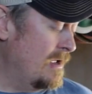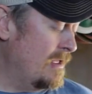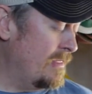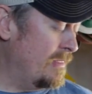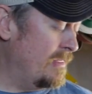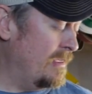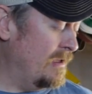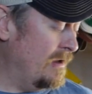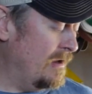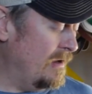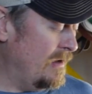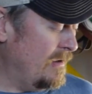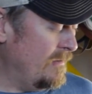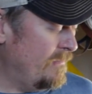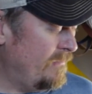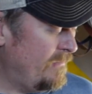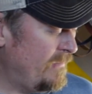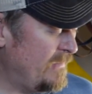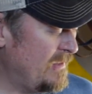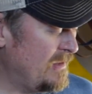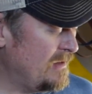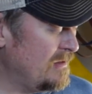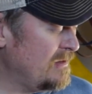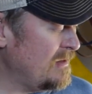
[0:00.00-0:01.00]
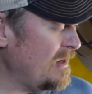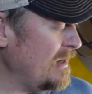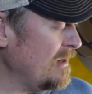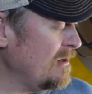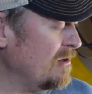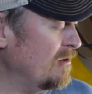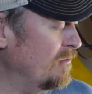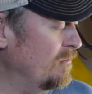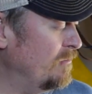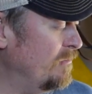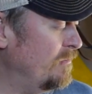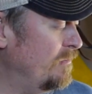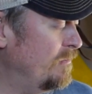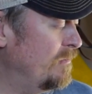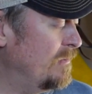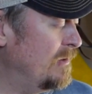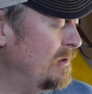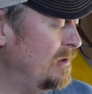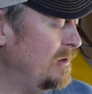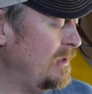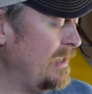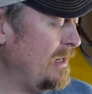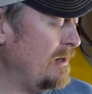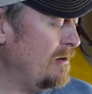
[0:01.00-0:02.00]
The Dykem
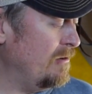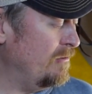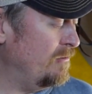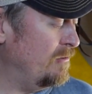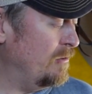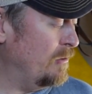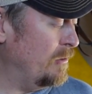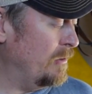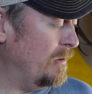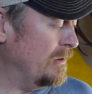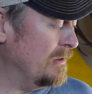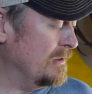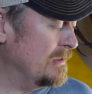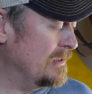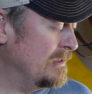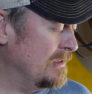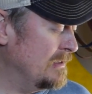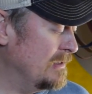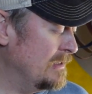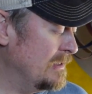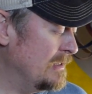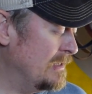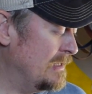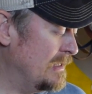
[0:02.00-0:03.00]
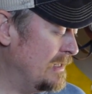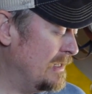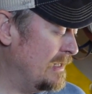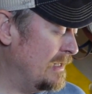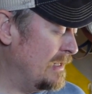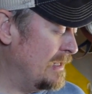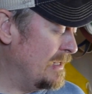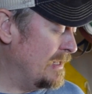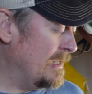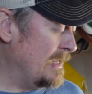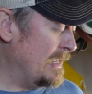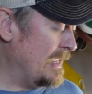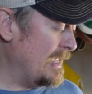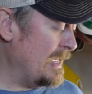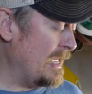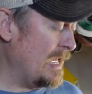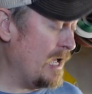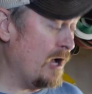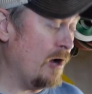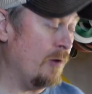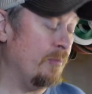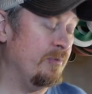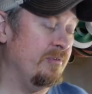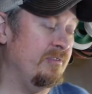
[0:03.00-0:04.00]
layout fluid, it
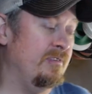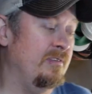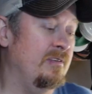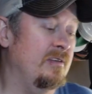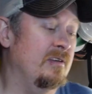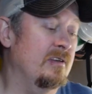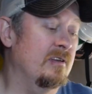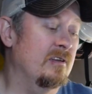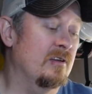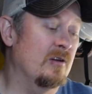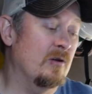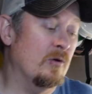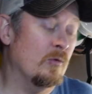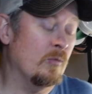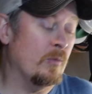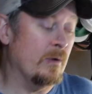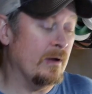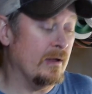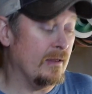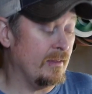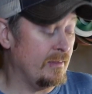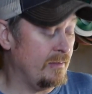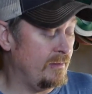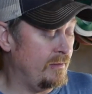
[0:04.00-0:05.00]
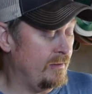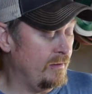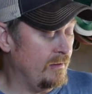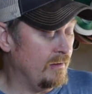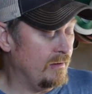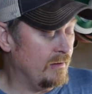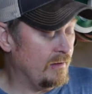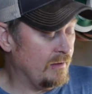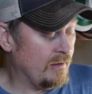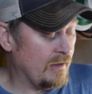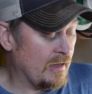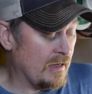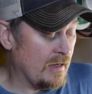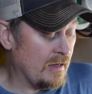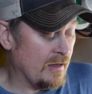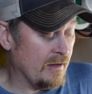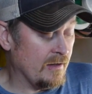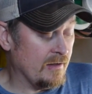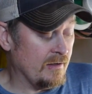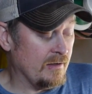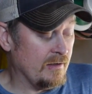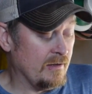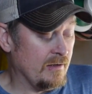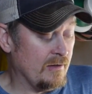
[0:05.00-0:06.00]
helps with
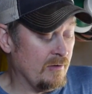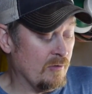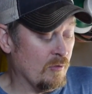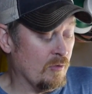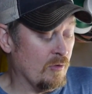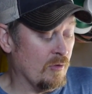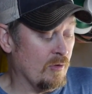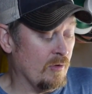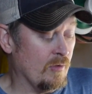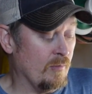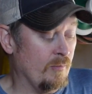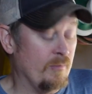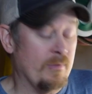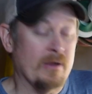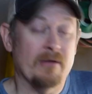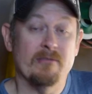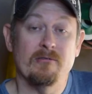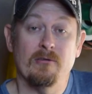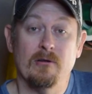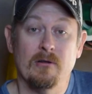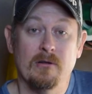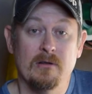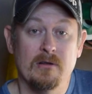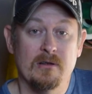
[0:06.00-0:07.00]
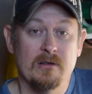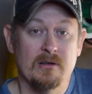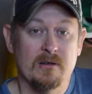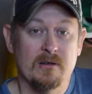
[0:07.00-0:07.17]
your bevel